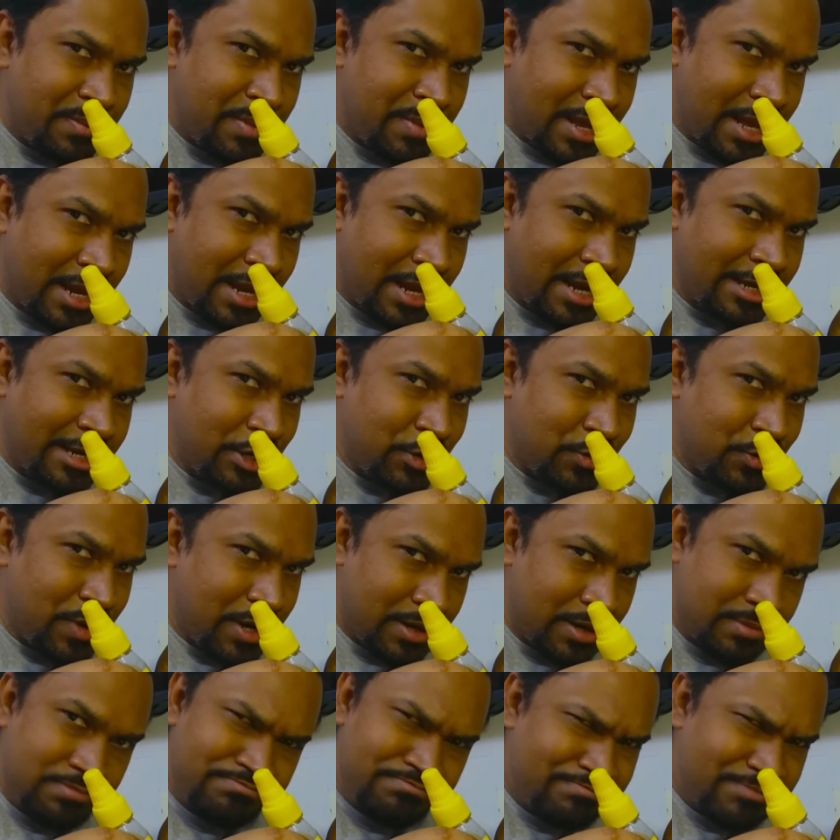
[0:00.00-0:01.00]
by connecting to it.
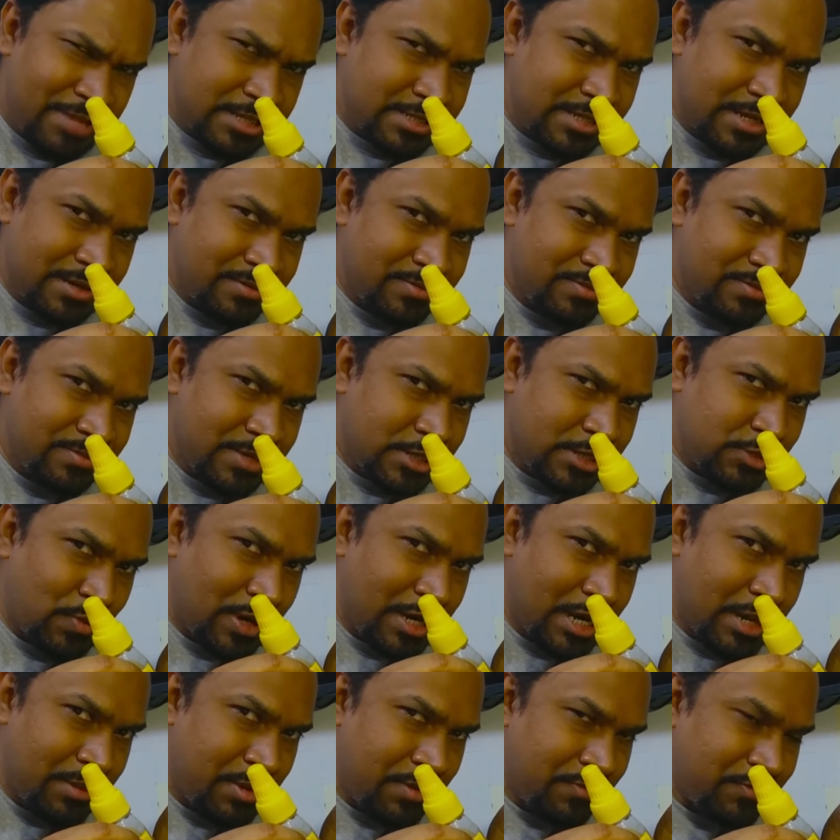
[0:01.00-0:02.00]
That's it. Just
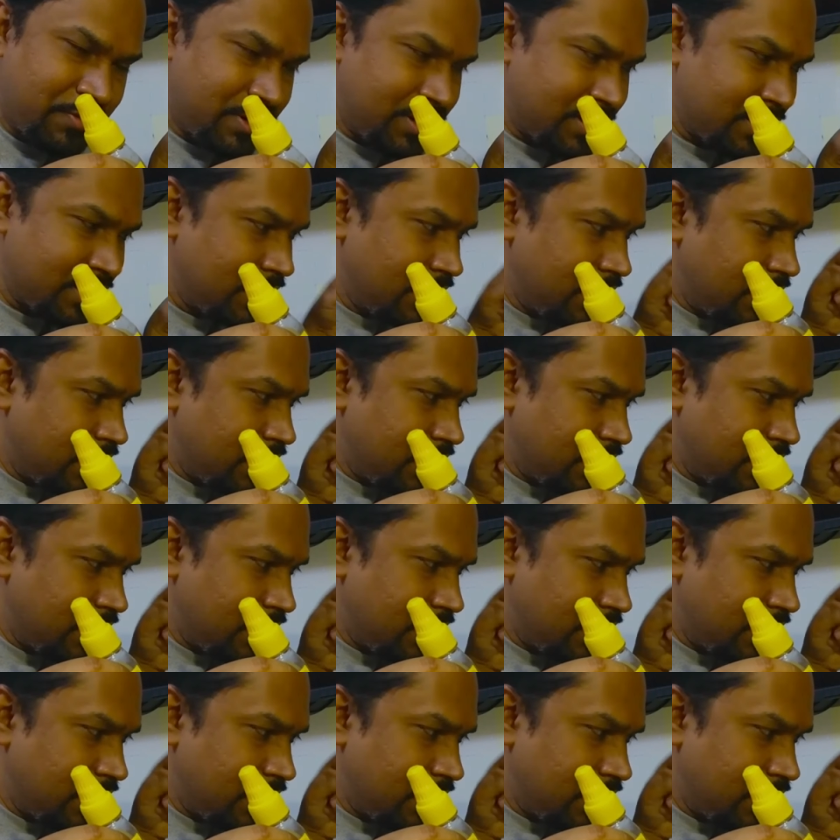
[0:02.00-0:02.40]
one time effort.